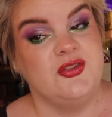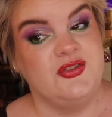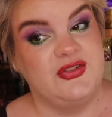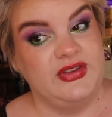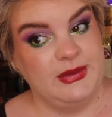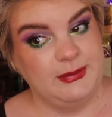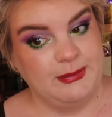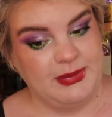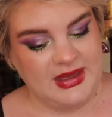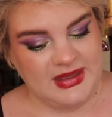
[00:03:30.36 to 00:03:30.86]

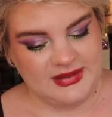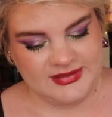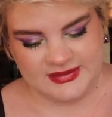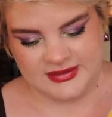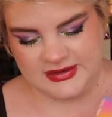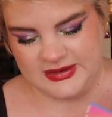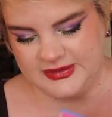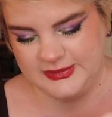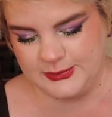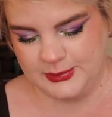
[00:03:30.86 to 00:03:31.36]
deep pans
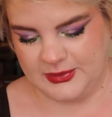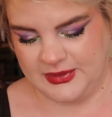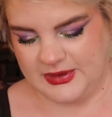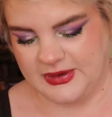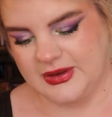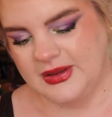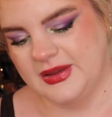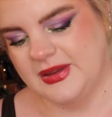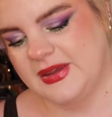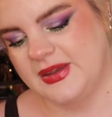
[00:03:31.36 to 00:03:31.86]
in this
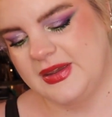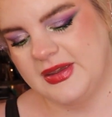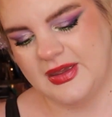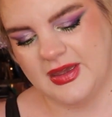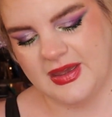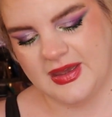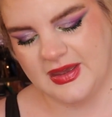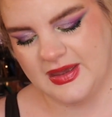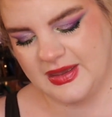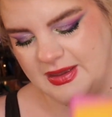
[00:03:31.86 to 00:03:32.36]
one,
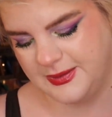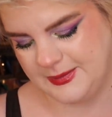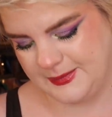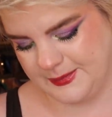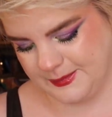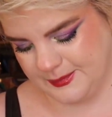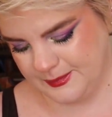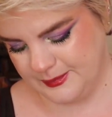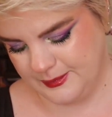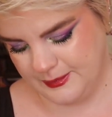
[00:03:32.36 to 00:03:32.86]

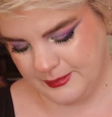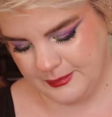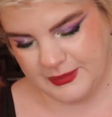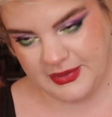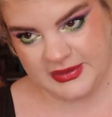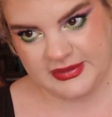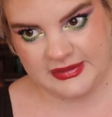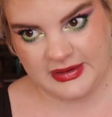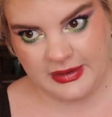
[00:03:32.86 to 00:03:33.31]
but